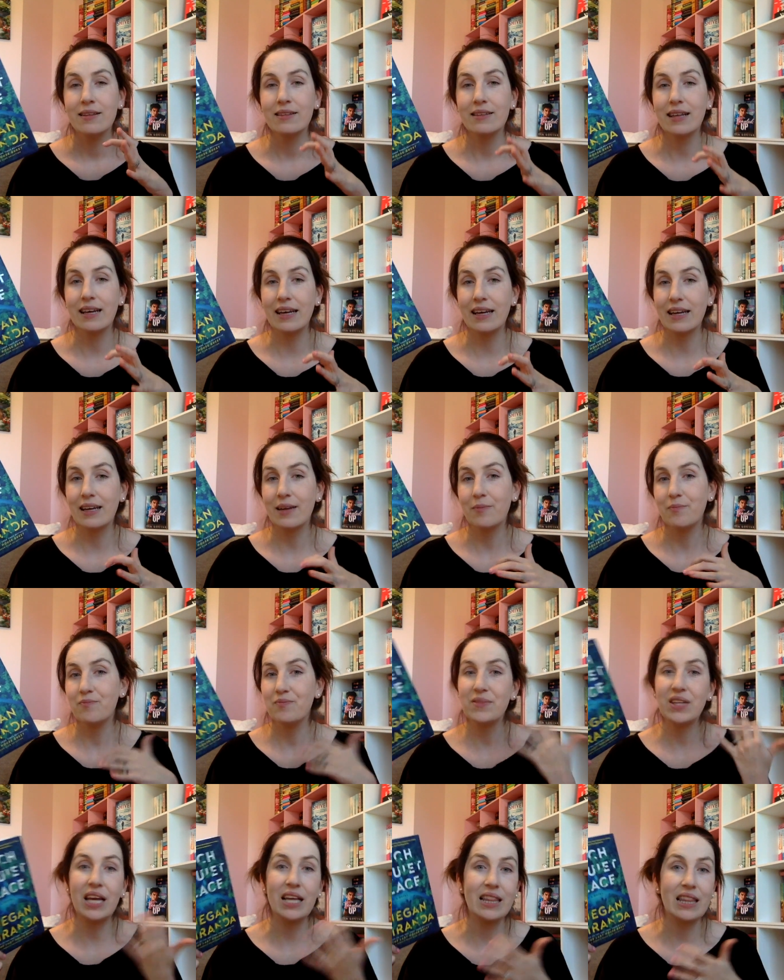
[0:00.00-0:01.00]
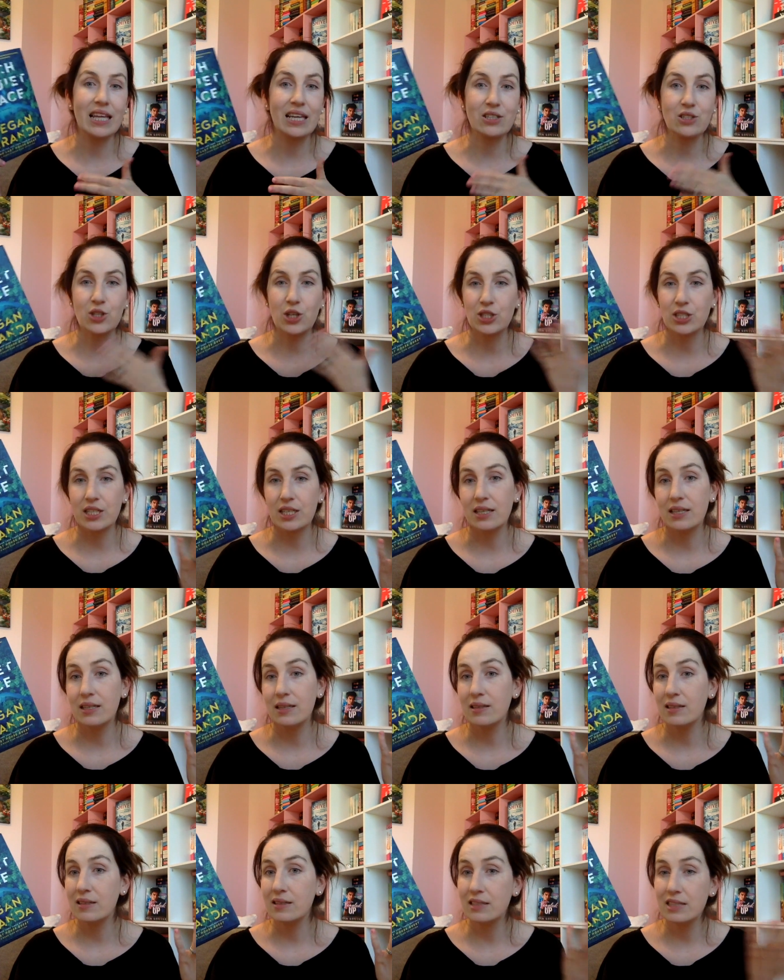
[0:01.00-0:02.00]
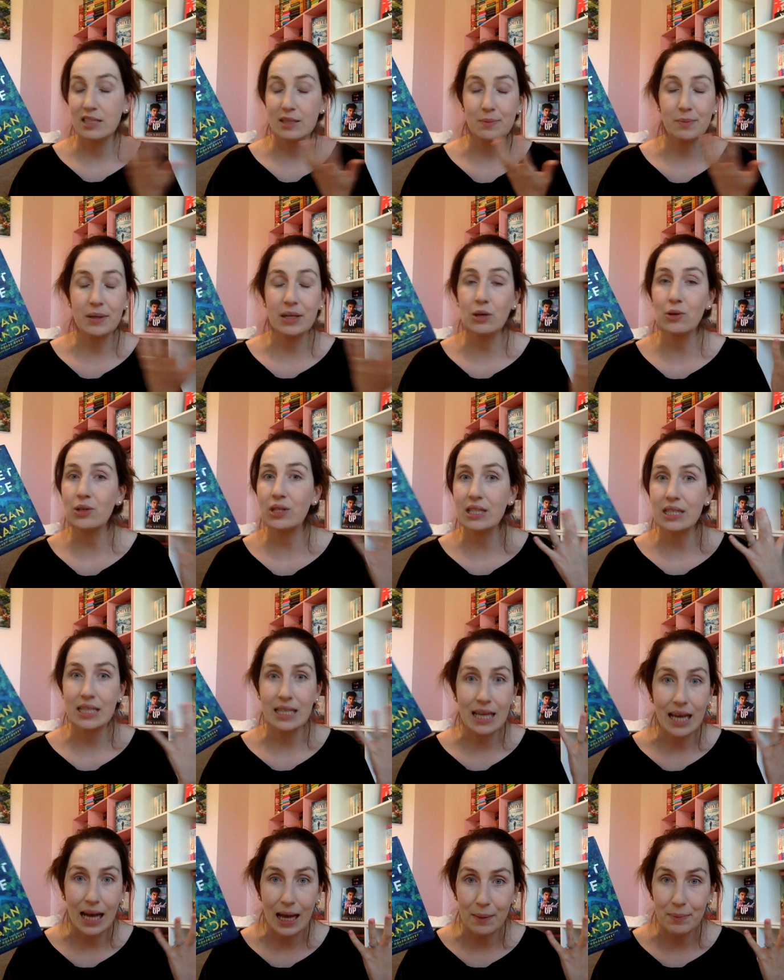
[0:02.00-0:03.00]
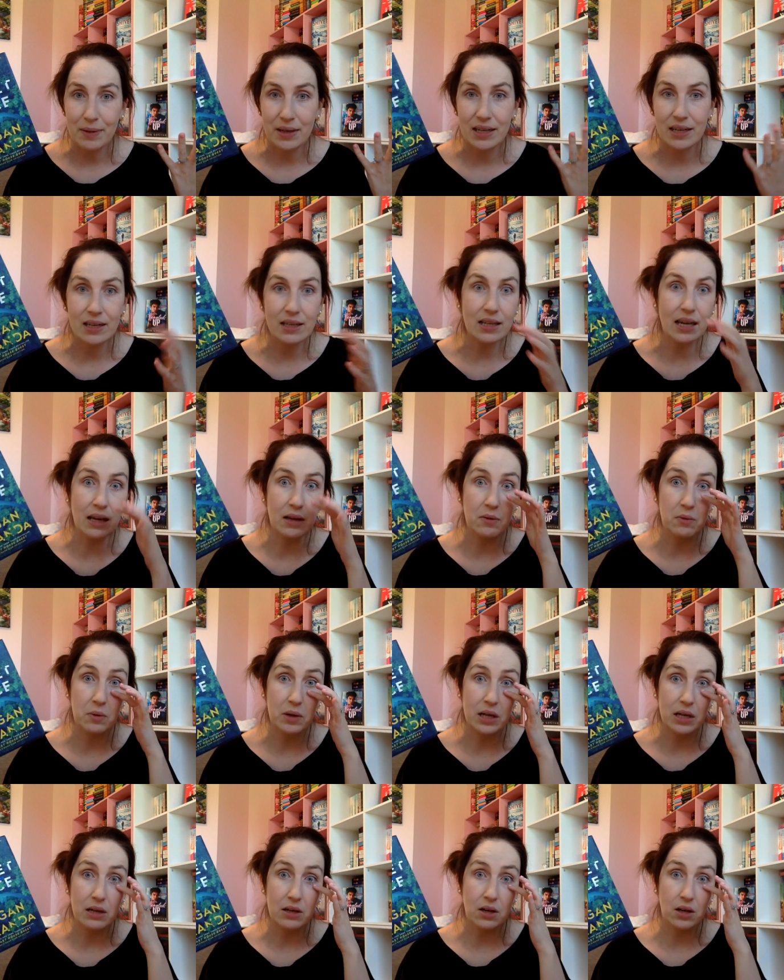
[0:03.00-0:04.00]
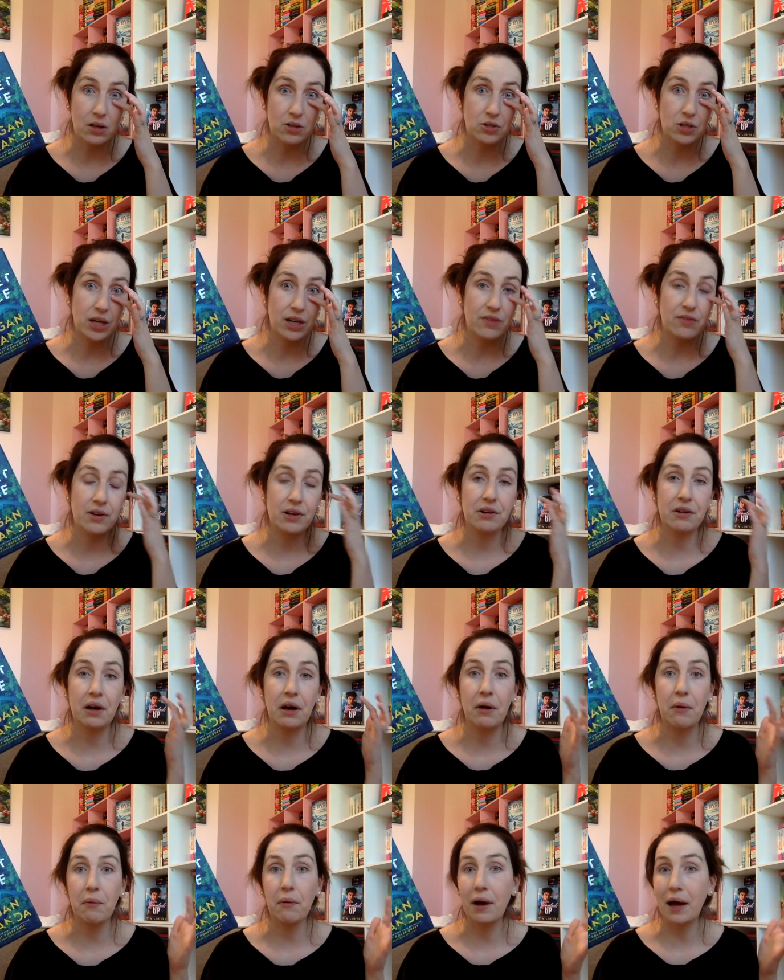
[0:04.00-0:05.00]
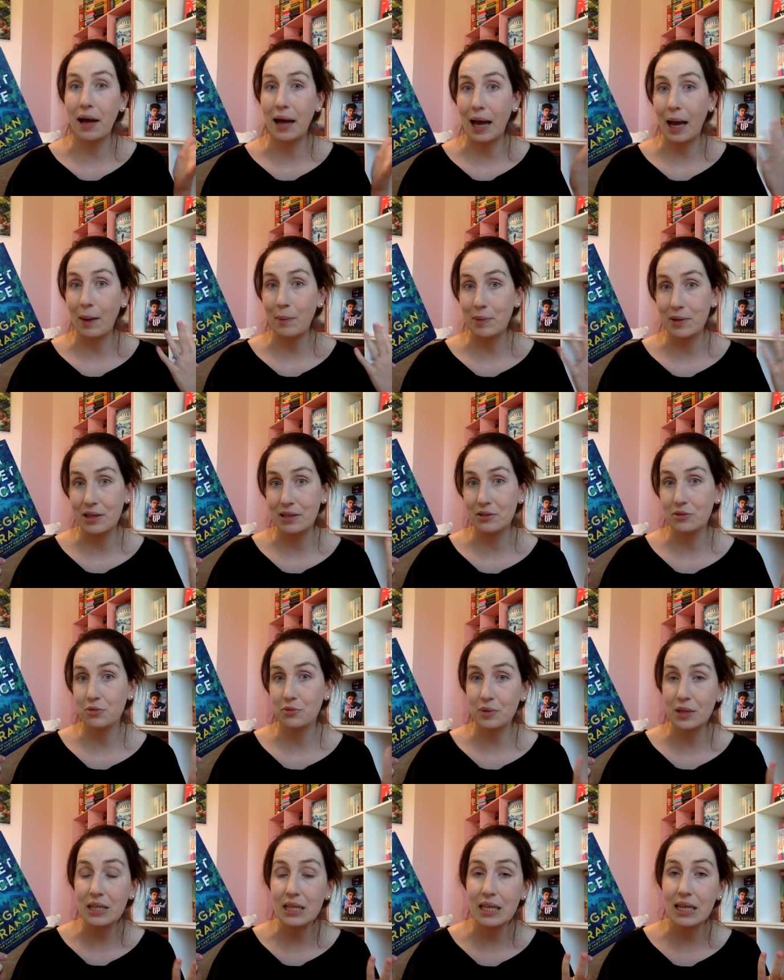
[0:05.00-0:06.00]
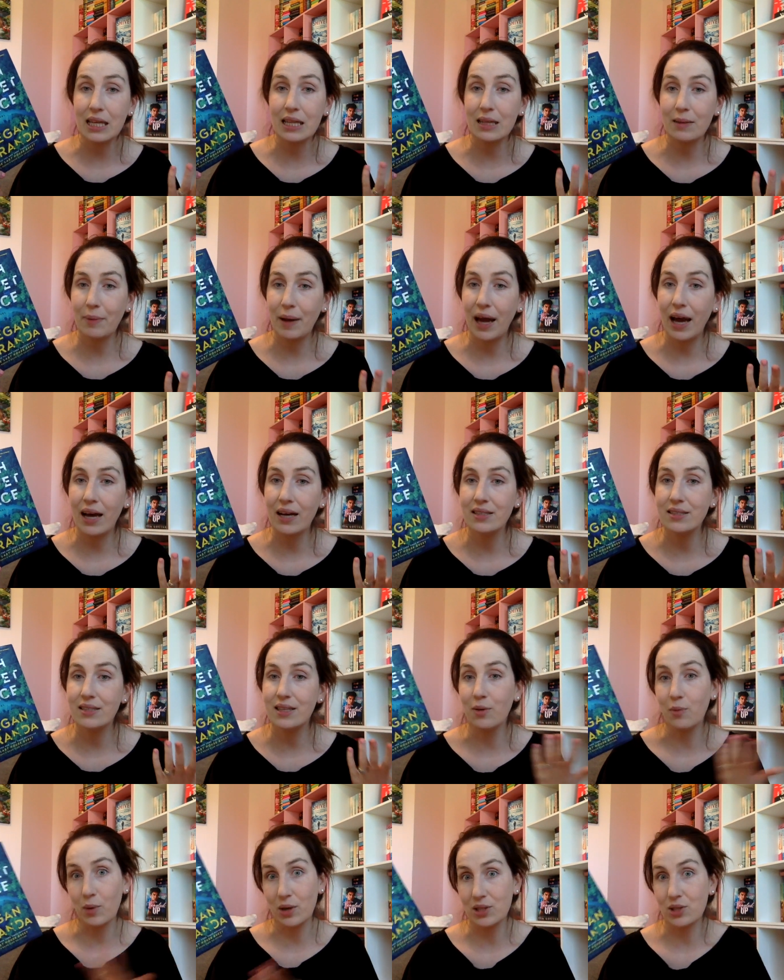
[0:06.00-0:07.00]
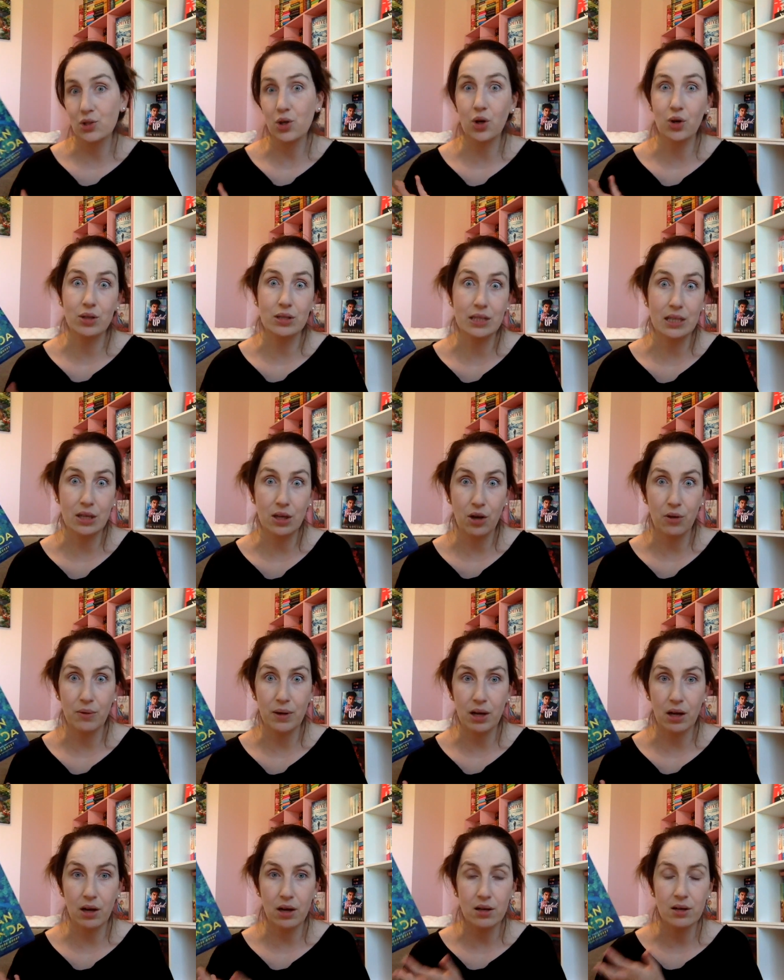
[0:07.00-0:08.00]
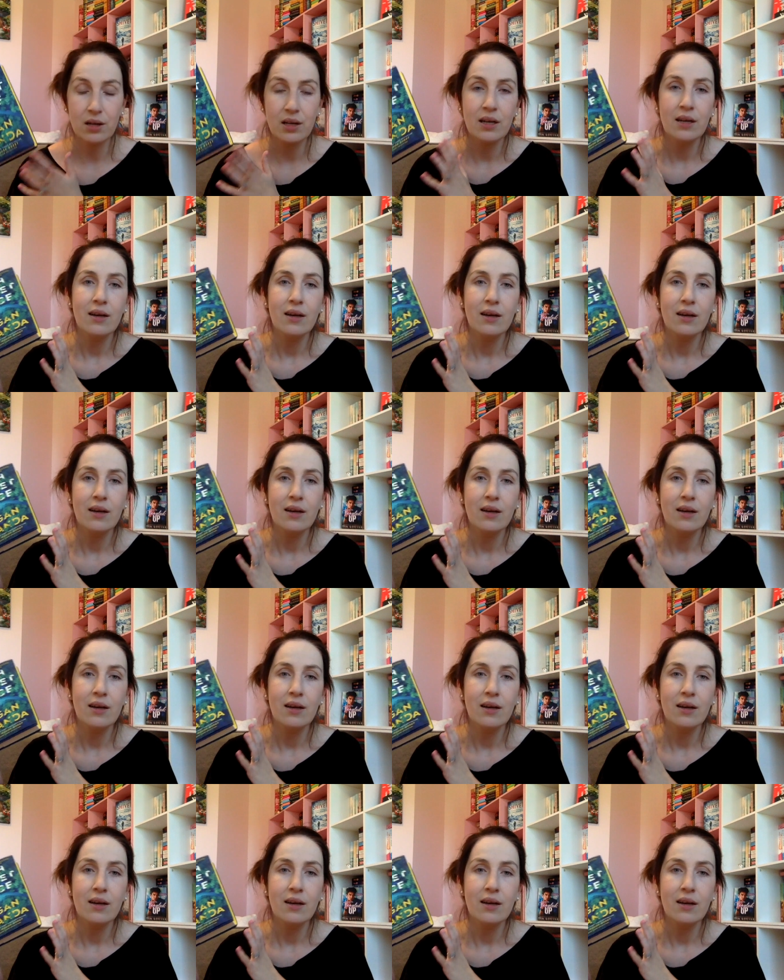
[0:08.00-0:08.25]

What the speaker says: Like, and things start to spookily happen, and we are trying to figure out what happened really in the past and what's currently going on.